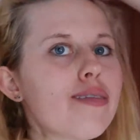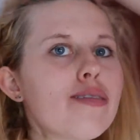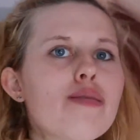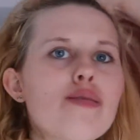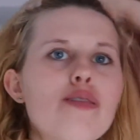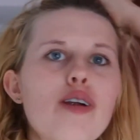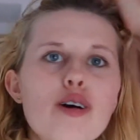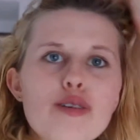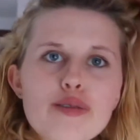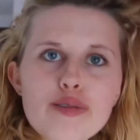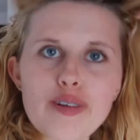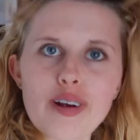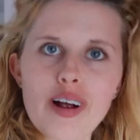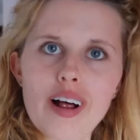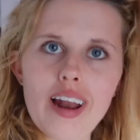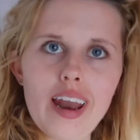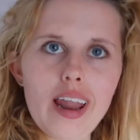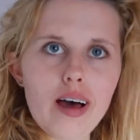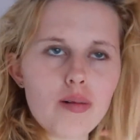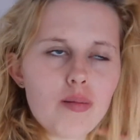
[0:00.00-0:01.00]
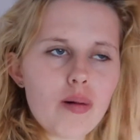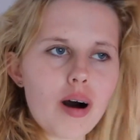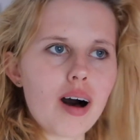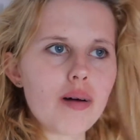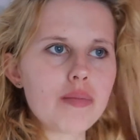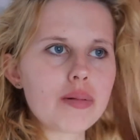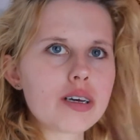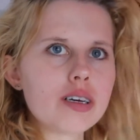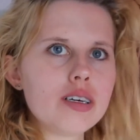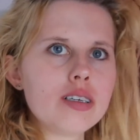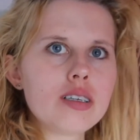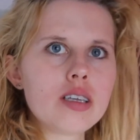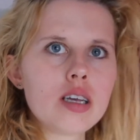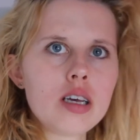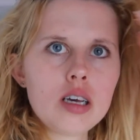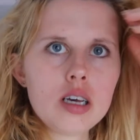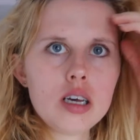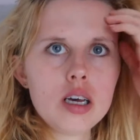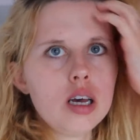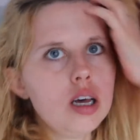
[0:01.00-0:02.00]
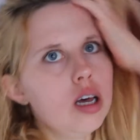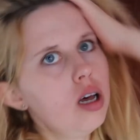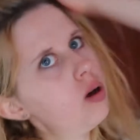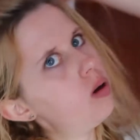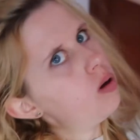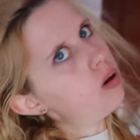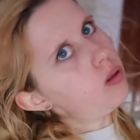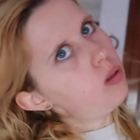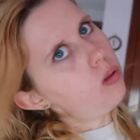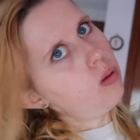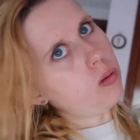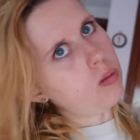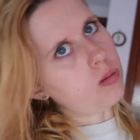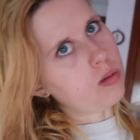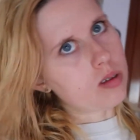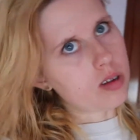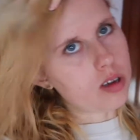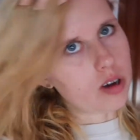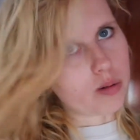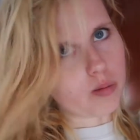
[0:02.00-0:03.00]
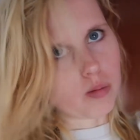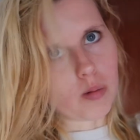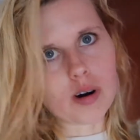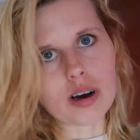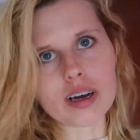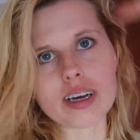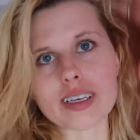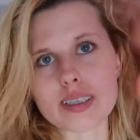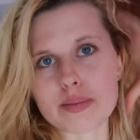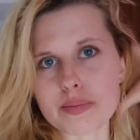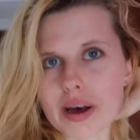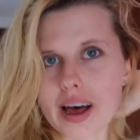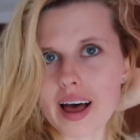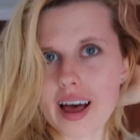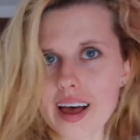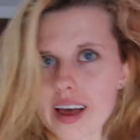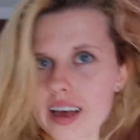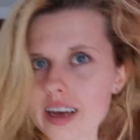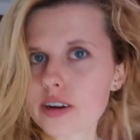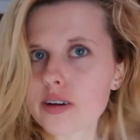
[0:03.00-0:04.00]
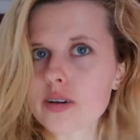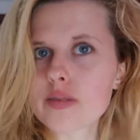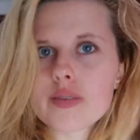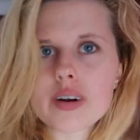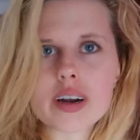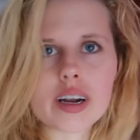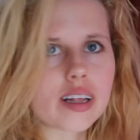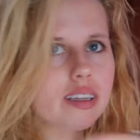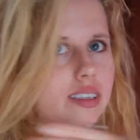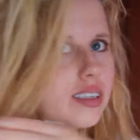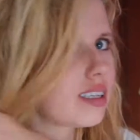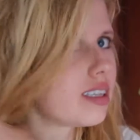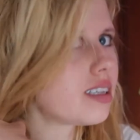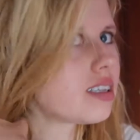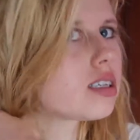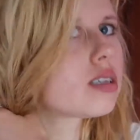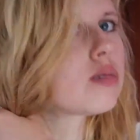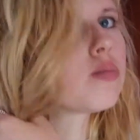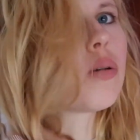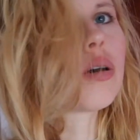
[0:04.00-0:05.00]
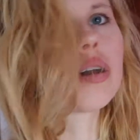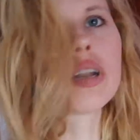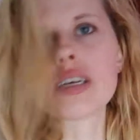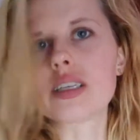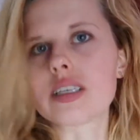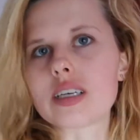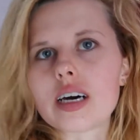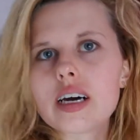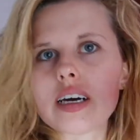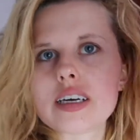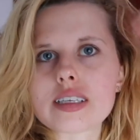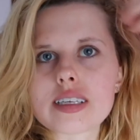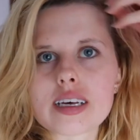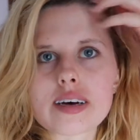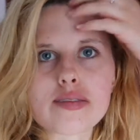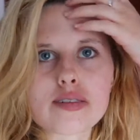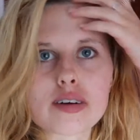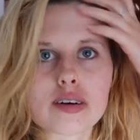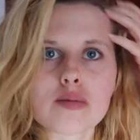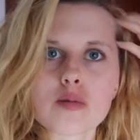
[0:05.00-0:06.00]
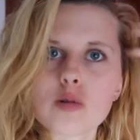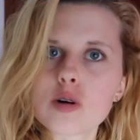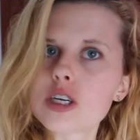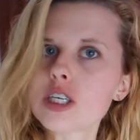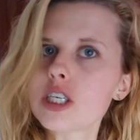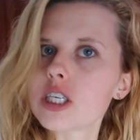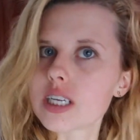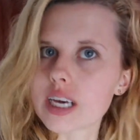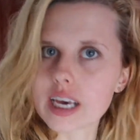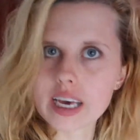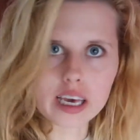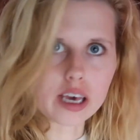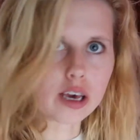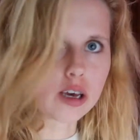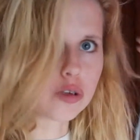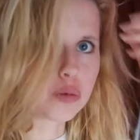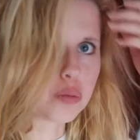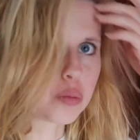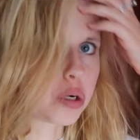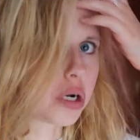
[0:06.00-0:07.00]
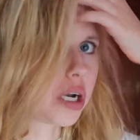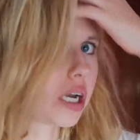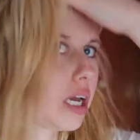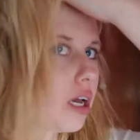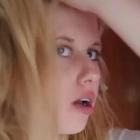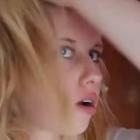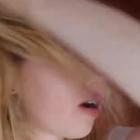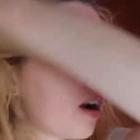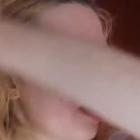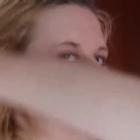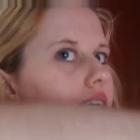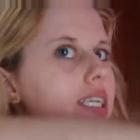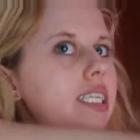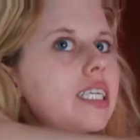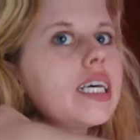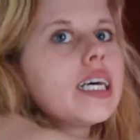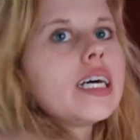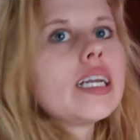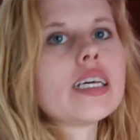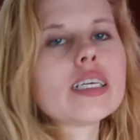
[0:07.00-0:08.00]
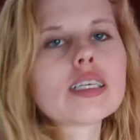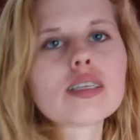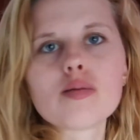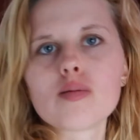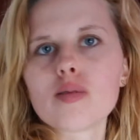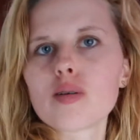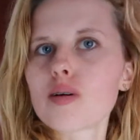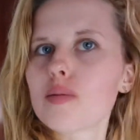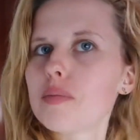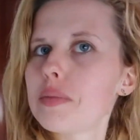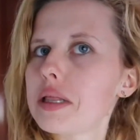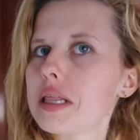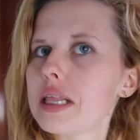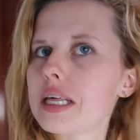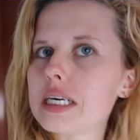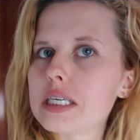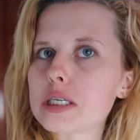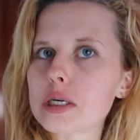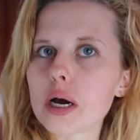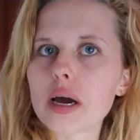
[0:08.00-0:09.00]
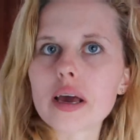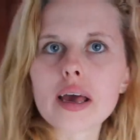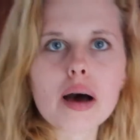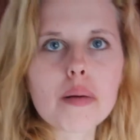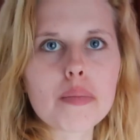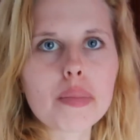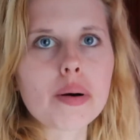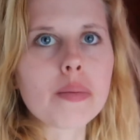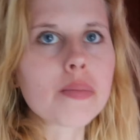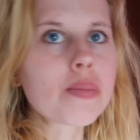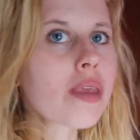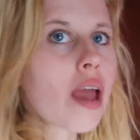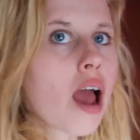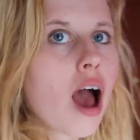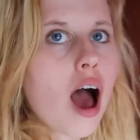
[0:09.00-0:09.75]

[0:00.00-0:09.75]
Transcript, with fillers: I haven't vlogged for a little while because Oh god, what is my hair doing right now? See, this is what it does after I've washed it. It goes pretty crazy and it's still not completely dry yet, but